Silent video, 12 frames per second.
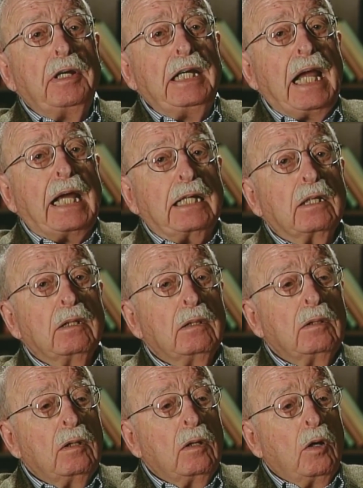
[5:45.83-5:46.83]
yet
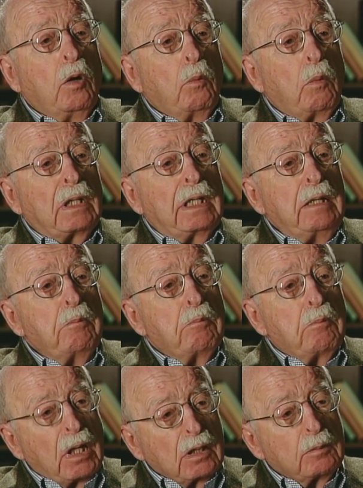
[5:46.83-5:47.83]
what the
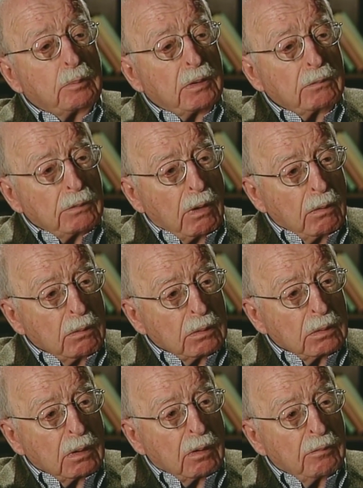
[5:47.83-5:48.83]
multiple
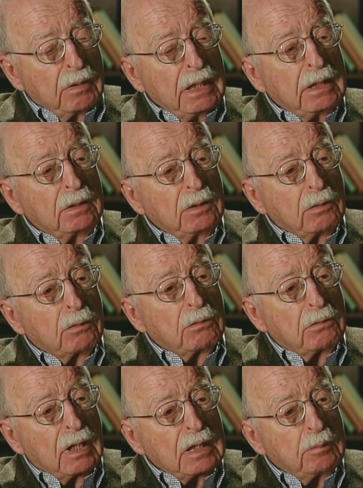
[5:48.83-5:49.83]
roles of these
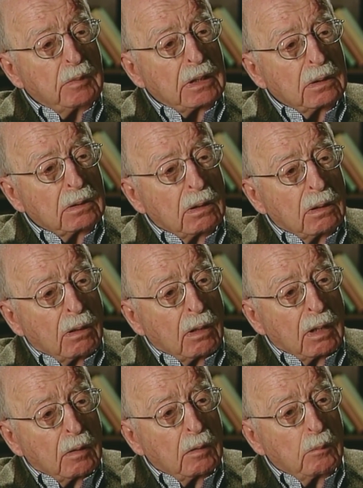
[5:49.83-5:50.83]
neurotransmitters
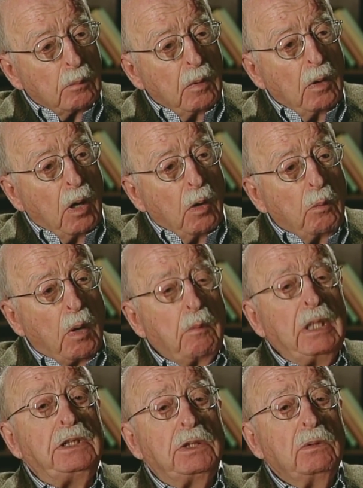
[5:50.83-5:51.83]
are. What
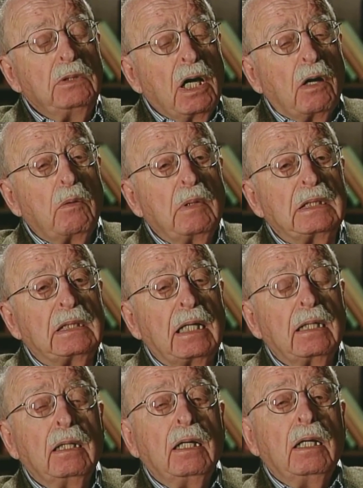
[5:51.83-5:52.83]
we do know is
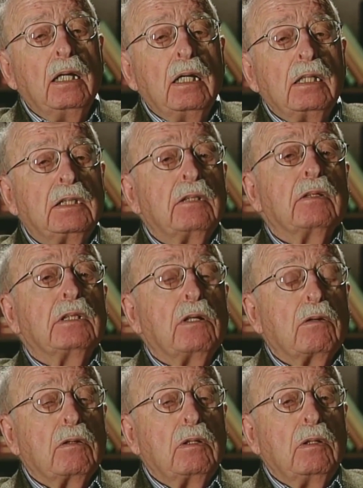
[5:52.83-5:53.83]
that
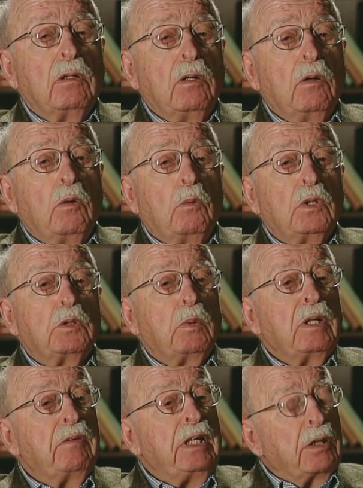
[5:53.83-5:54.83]
serotonin was
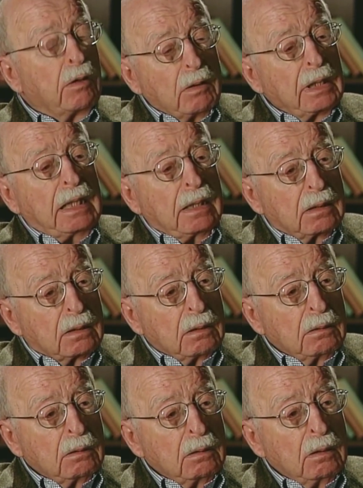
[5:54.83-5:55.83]
one of the
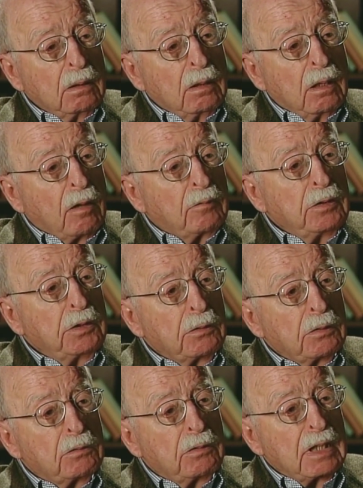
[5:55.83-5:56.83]
earliest of the
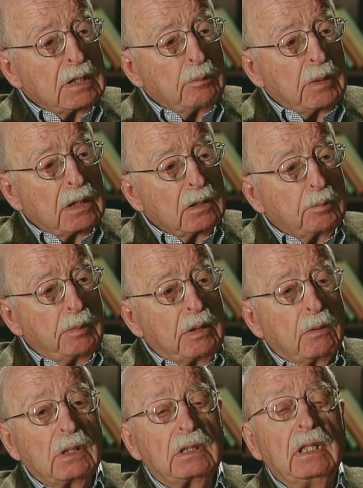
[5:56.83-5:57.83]
neurotransmitters
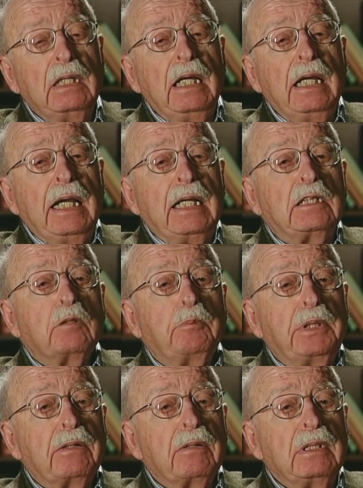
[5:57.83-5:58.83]
because its
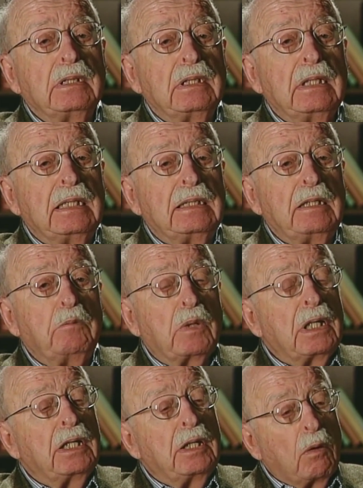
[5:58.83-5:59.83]
appearance is in
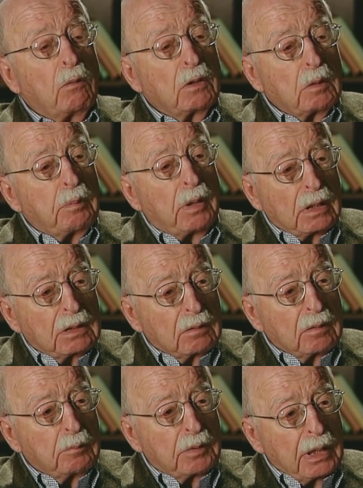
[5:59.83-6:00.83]
one of the older parts
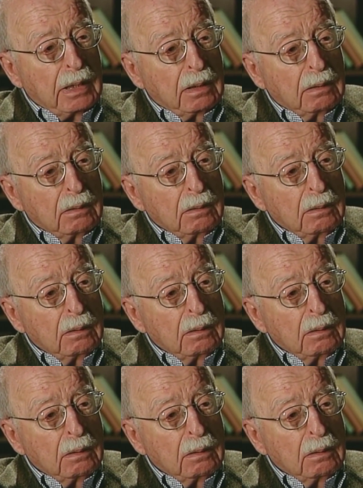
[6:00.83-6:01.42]
of the brain,